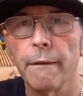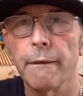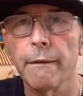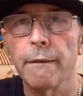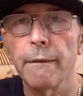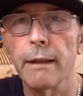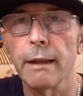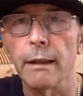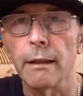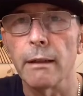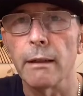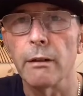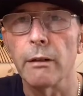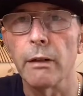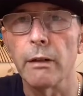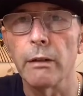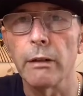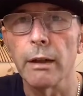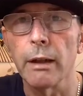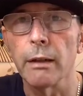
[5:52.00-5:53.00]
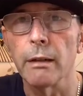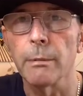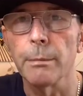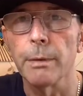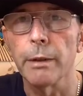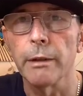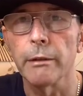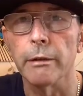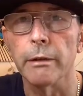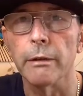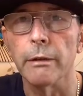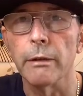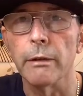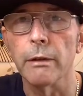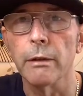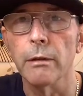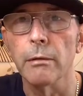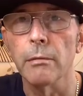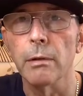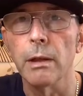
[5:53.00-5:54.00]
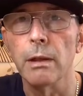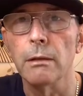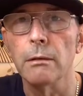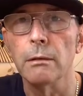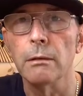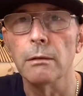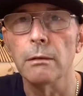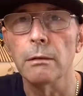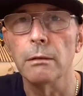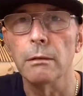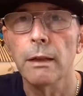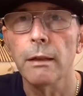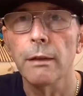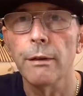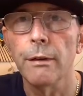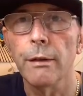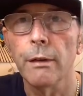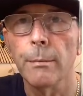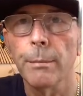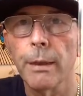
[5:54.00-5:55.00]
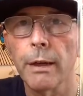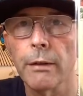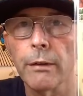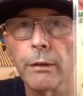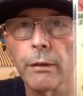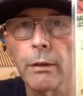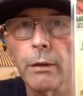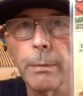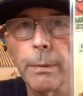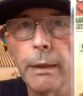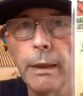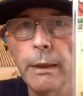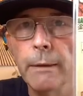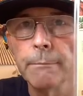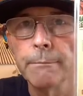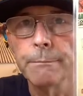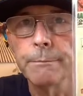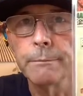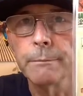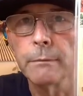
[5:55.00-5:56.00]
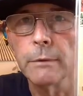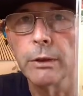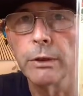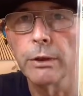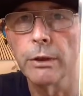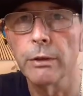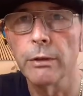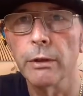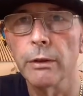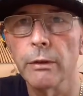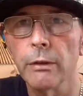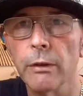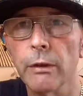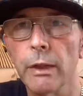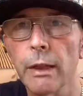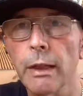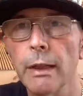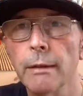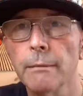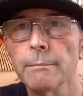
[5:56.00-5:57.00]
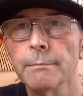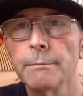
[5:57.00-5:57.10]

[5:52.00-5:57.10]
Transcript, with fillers: think it's a second appearance as well. This is a Pence copy, as you can see.